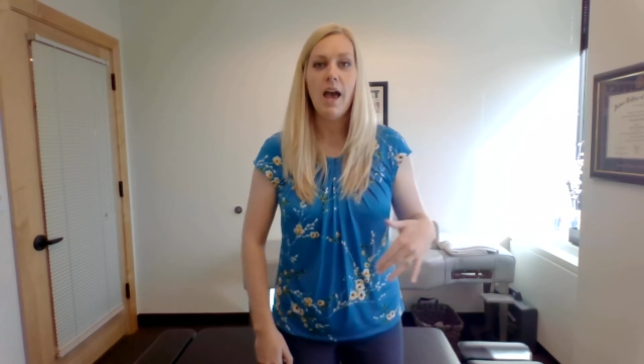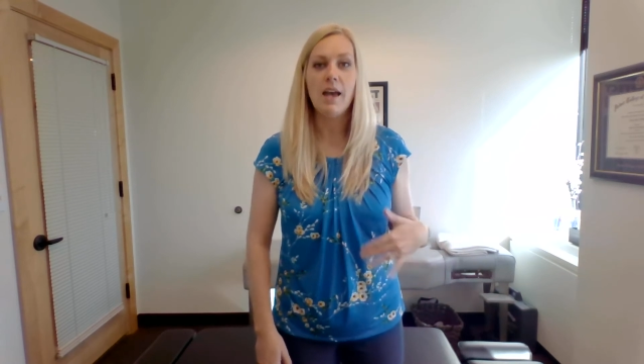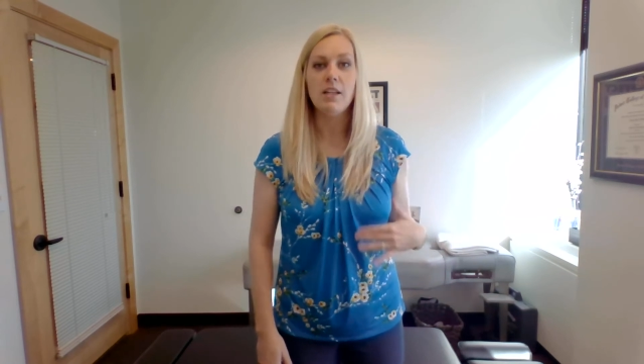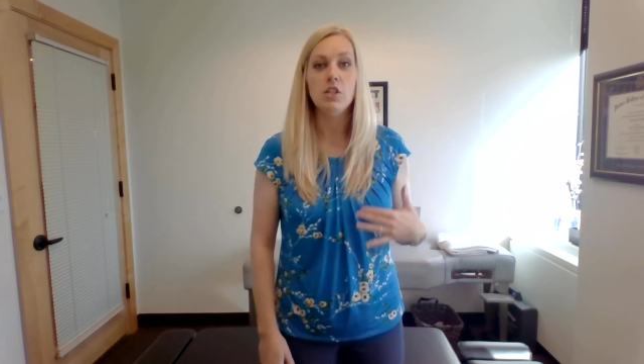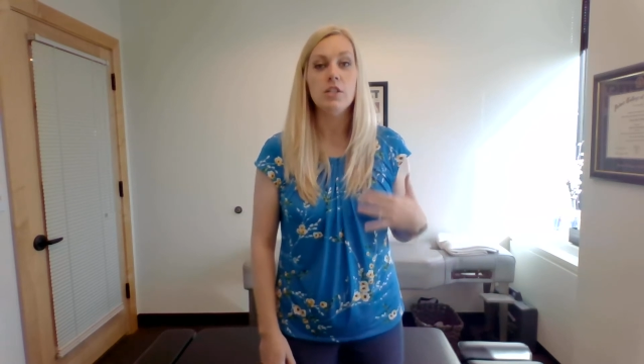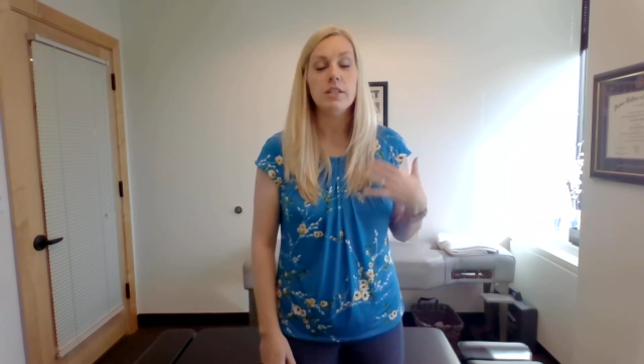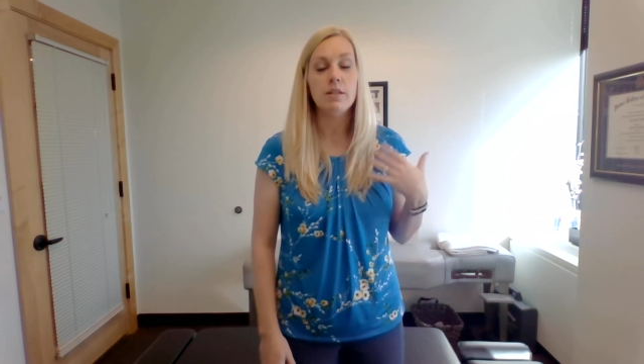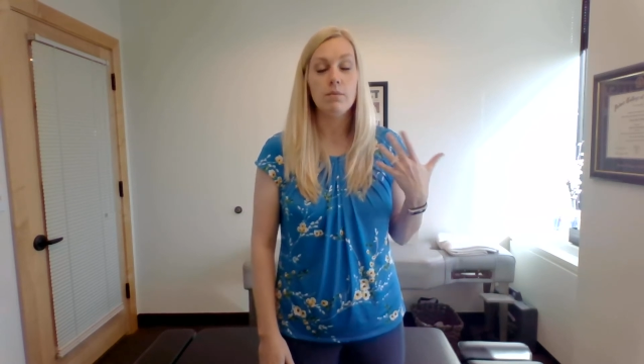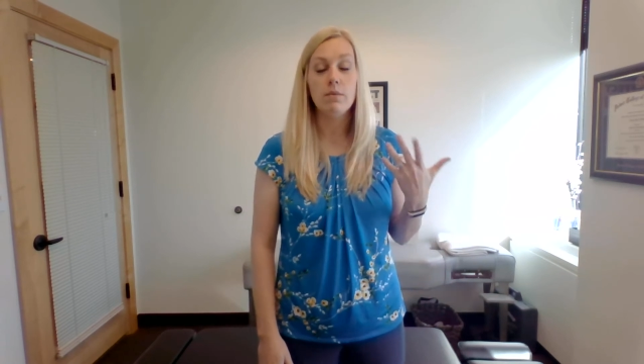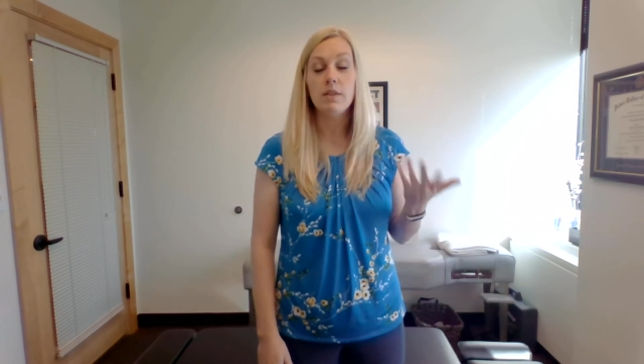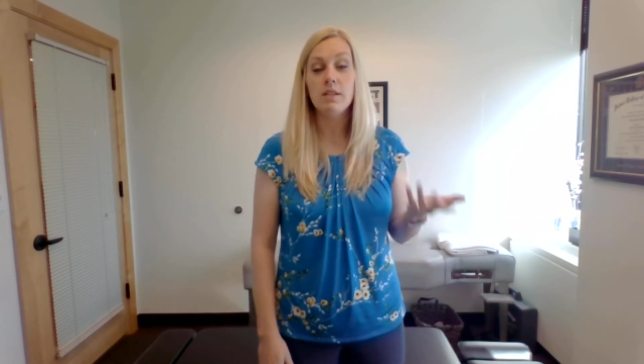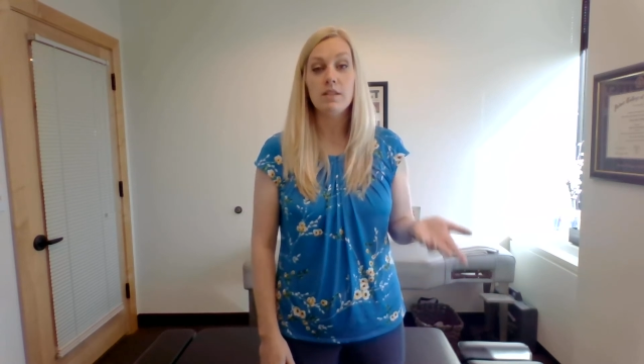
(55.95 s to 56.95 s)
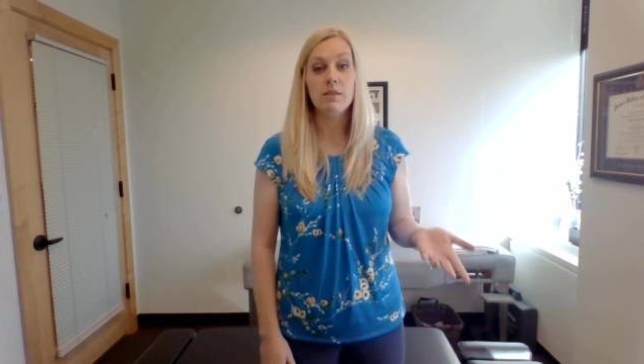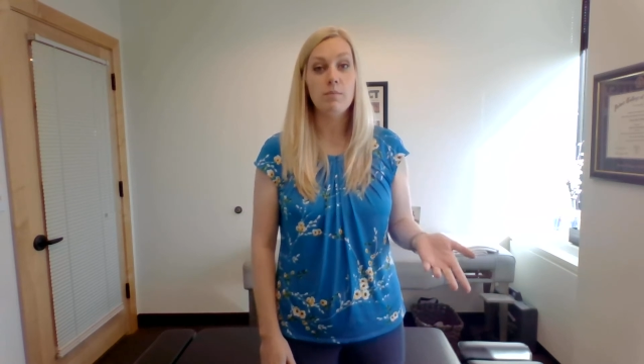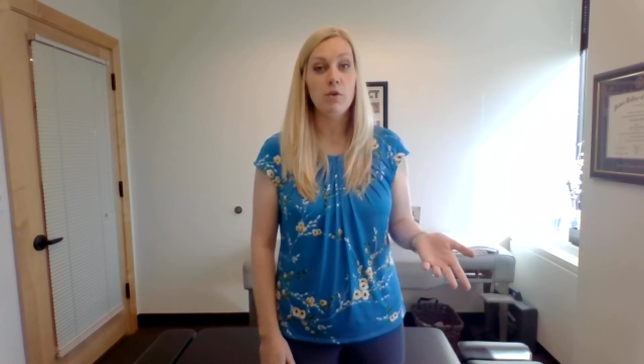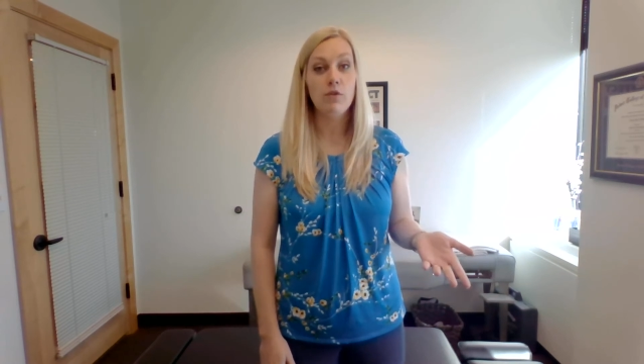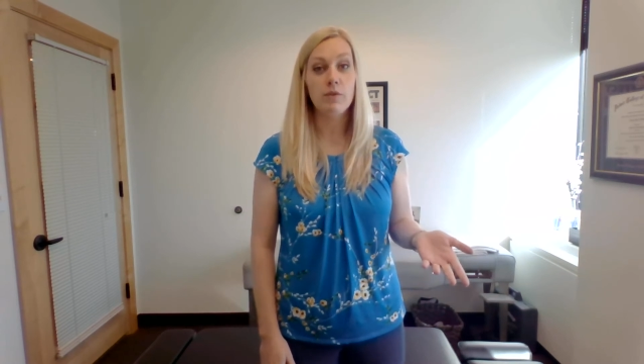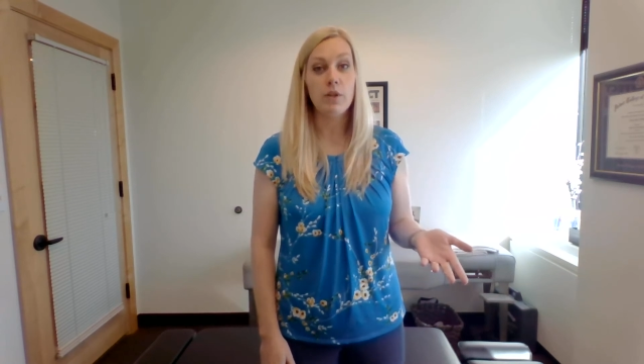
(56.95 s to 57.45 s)
and these
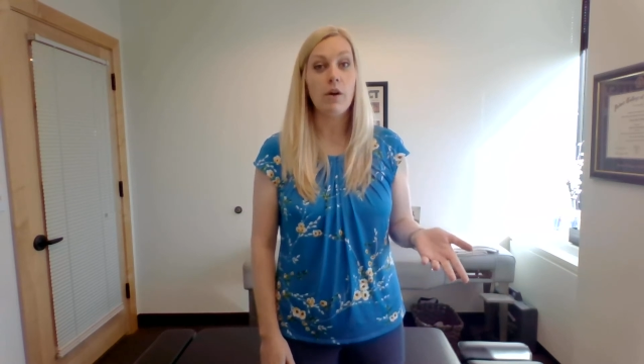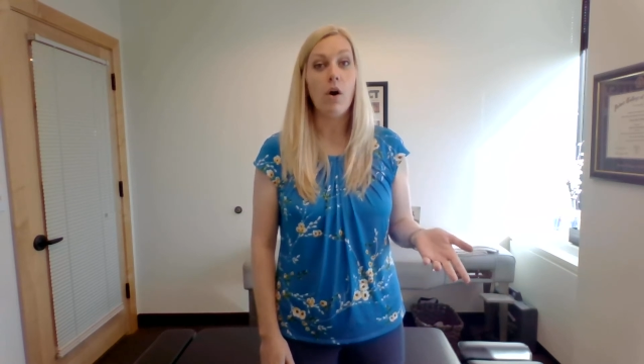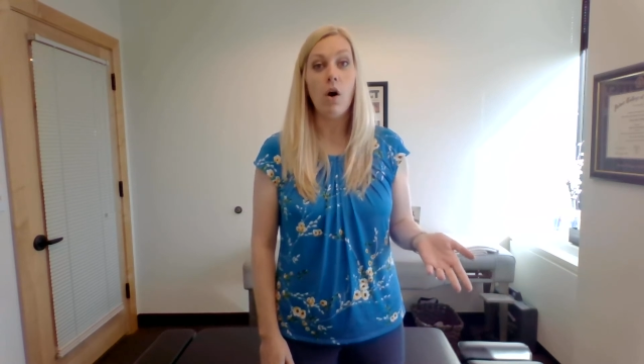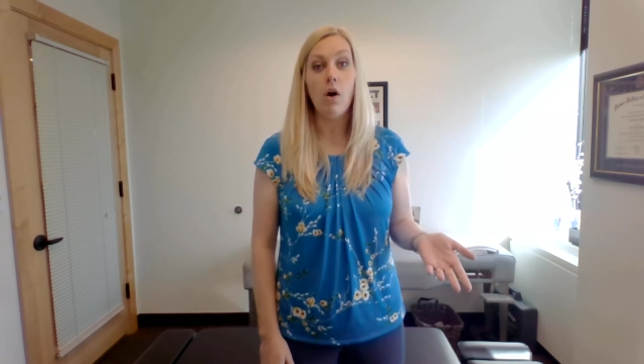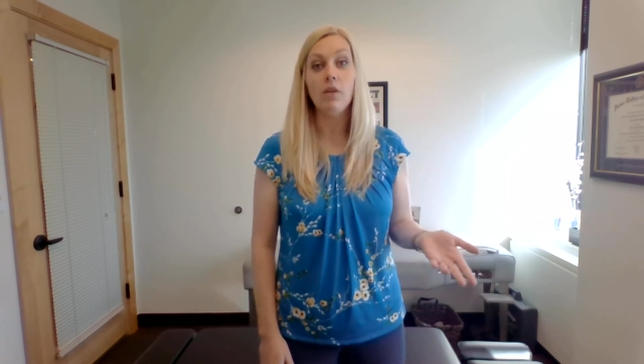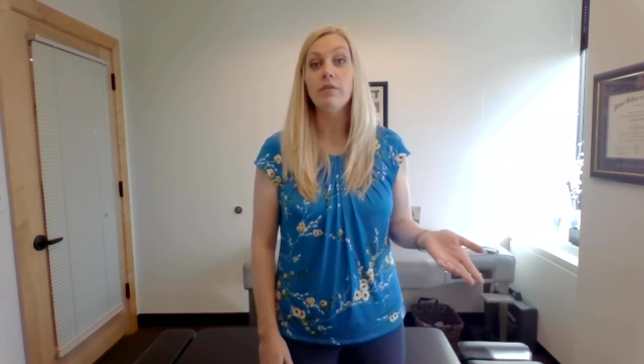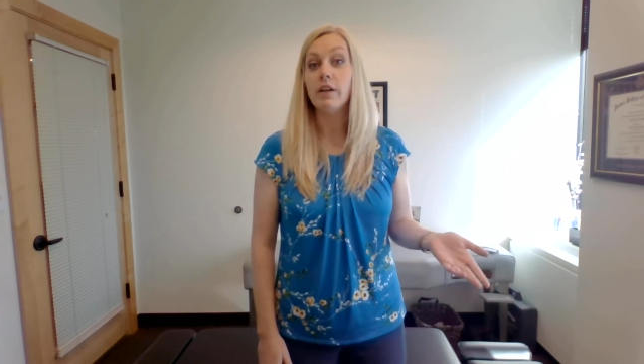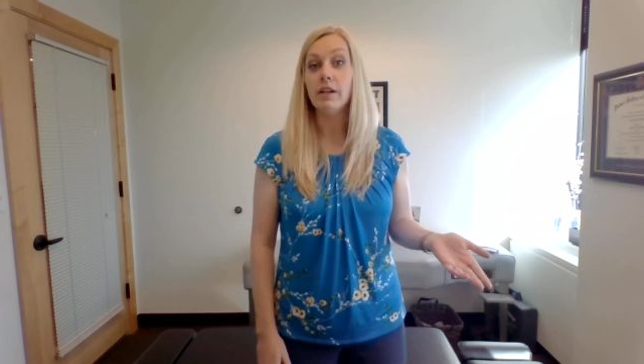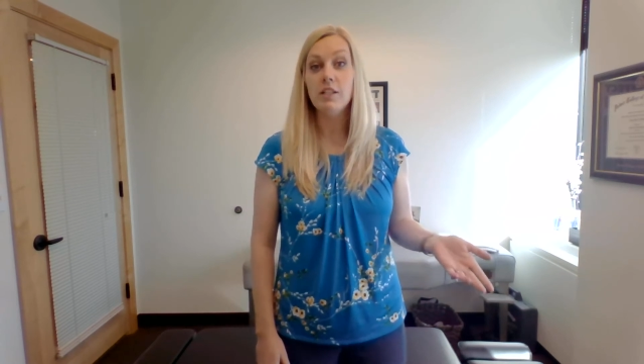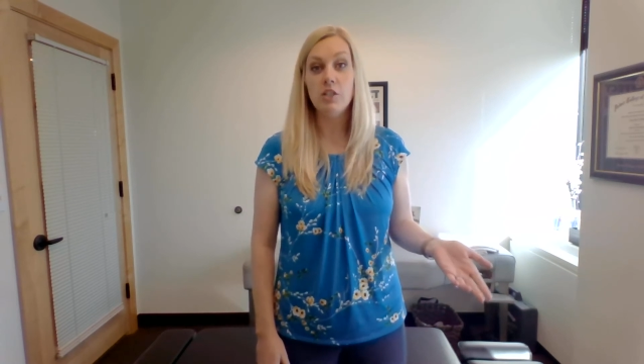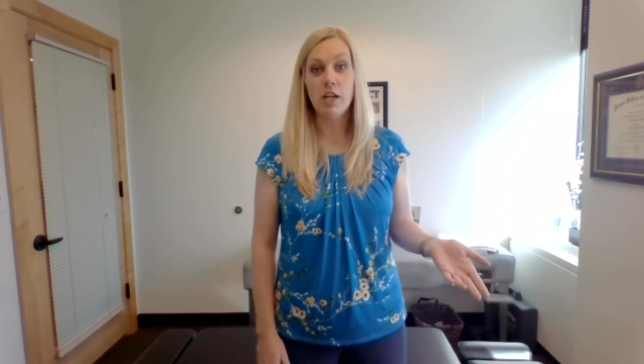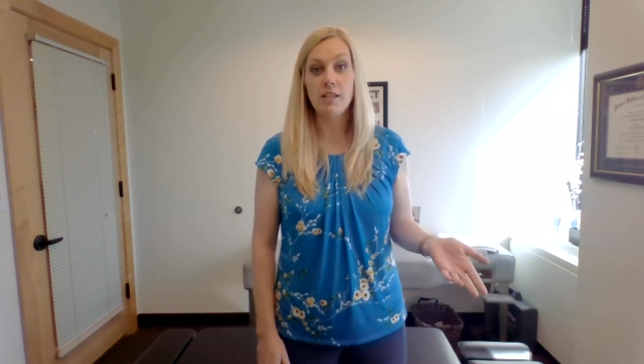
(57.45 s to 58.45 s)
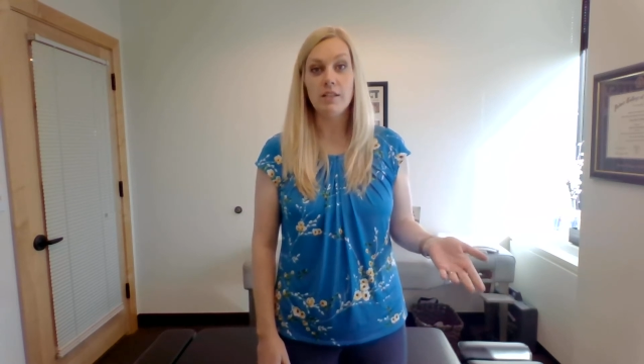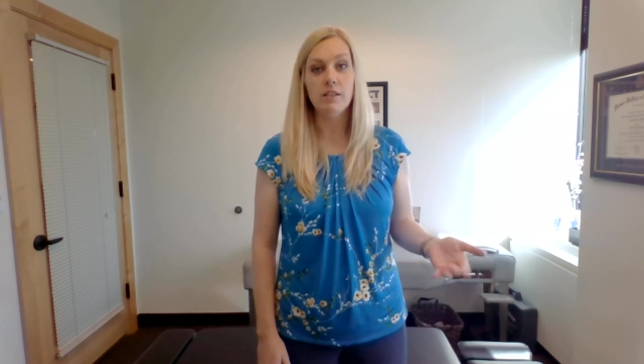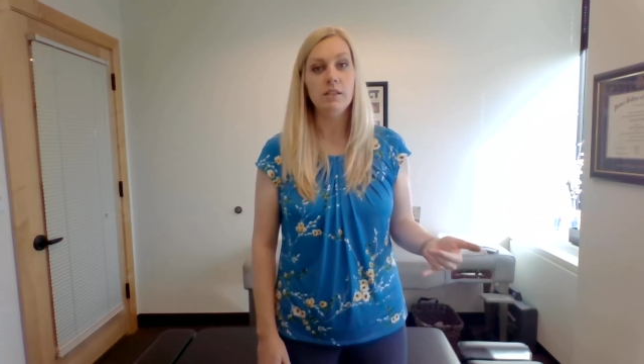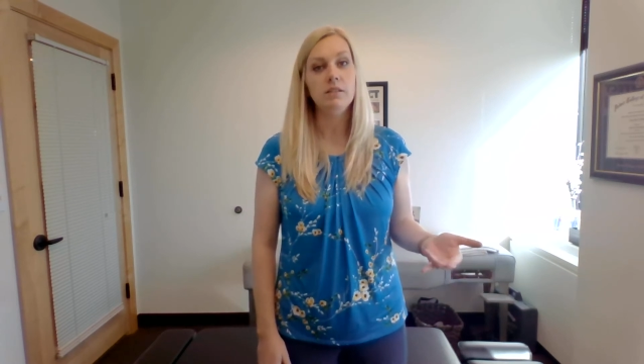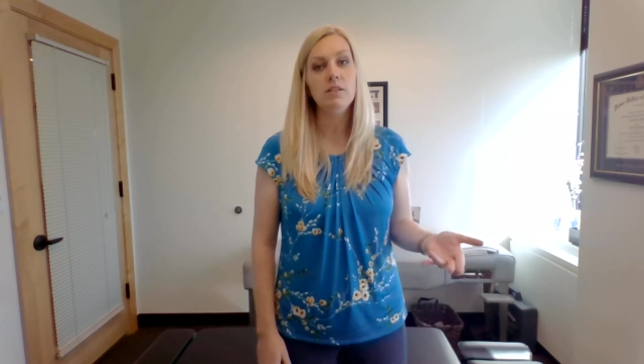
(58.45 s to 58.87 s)
moves are all very gentle,